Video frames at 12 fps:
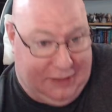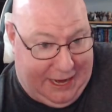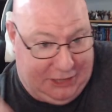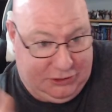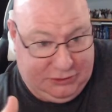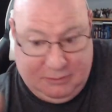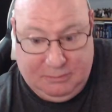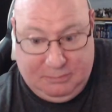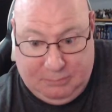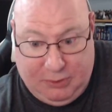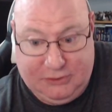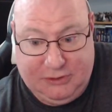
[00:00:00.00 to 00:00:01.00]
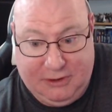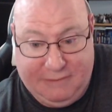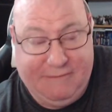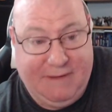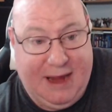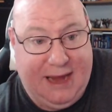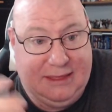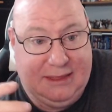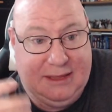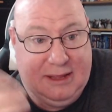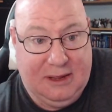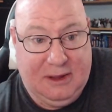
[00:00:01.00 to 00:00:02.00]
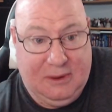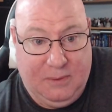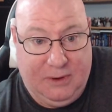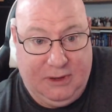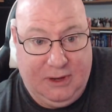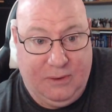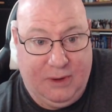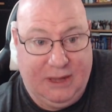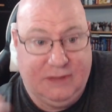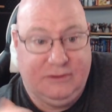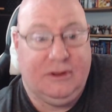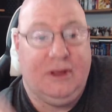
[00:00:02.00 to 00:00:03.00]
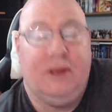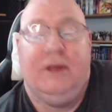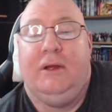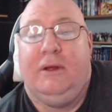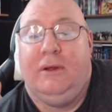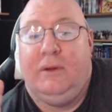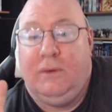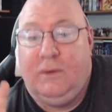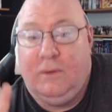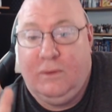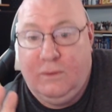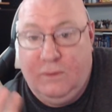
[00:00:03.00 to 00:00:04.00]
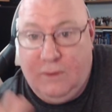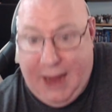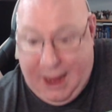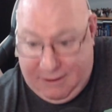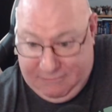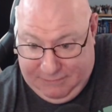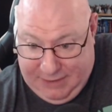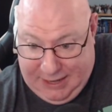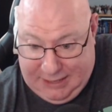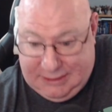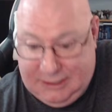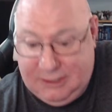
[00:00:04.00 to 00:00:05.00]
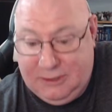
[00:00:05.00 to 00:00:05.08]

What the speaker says: / person of faith would do is have faith.